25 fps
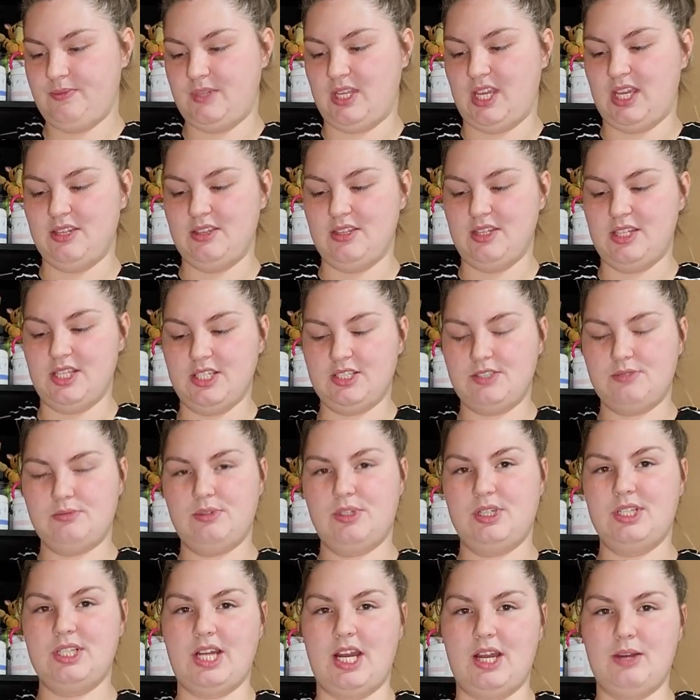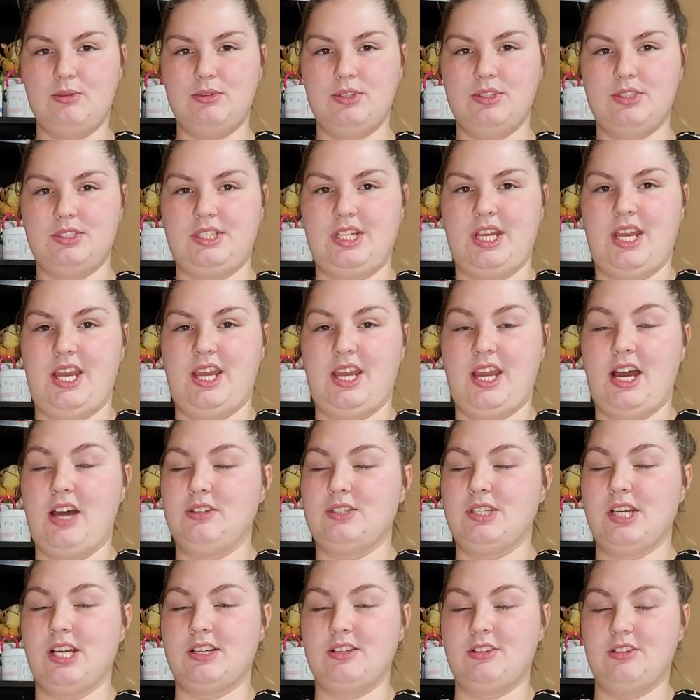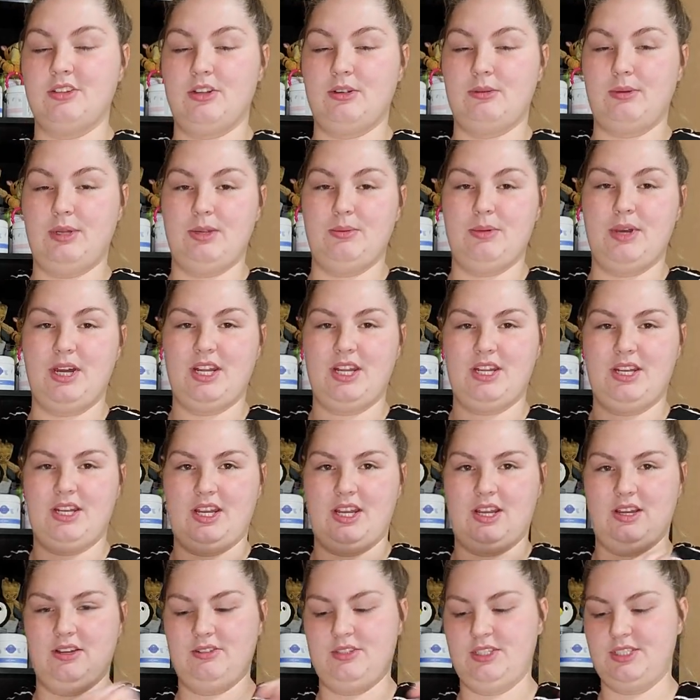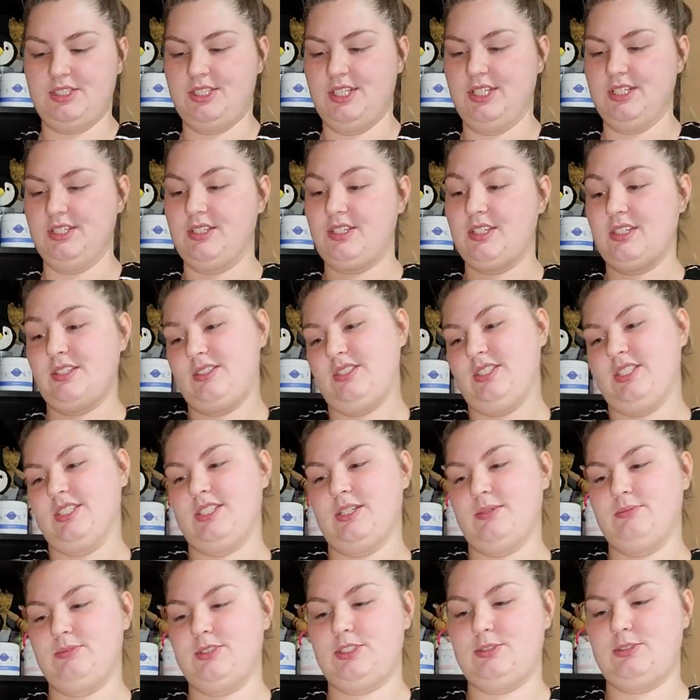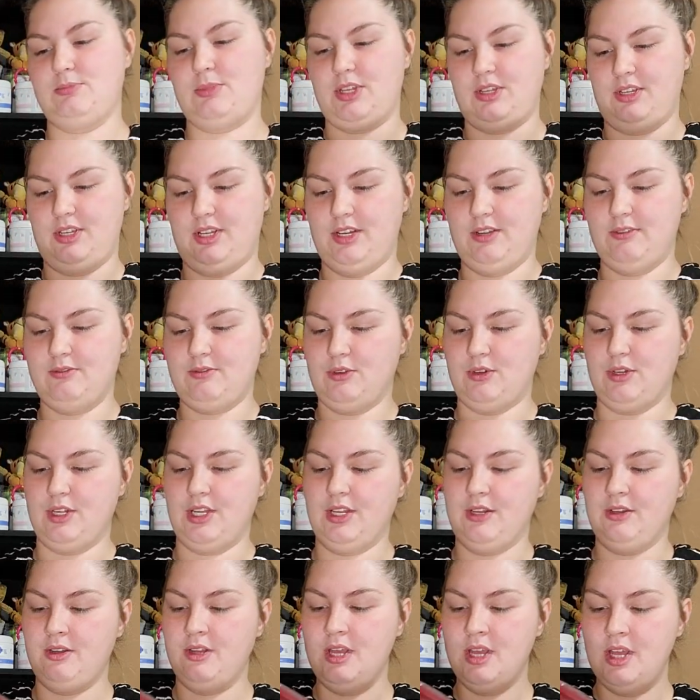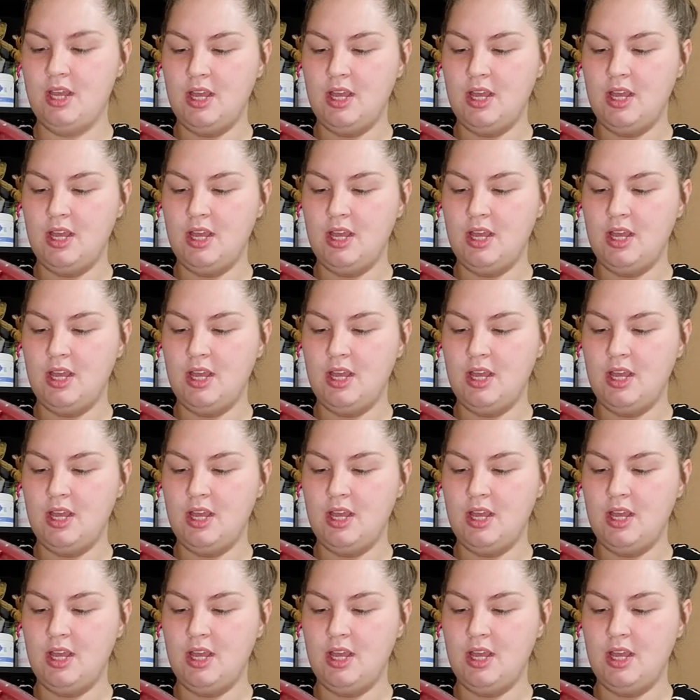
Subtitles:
And this one, I will say, I'll talk a little bit about it now, just since I'm smelling it for you.